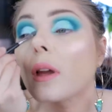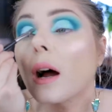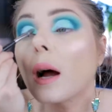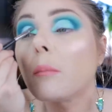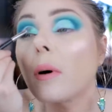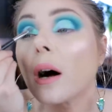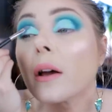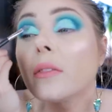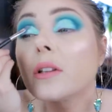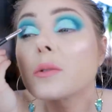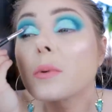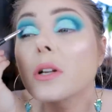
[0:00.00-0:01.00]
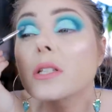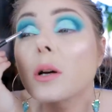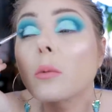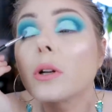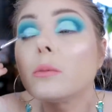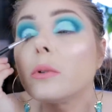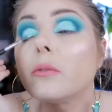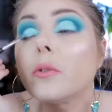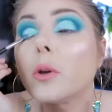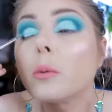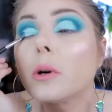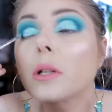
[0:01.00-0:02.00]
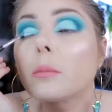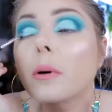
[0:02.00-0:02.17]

I buy this because I want to review it,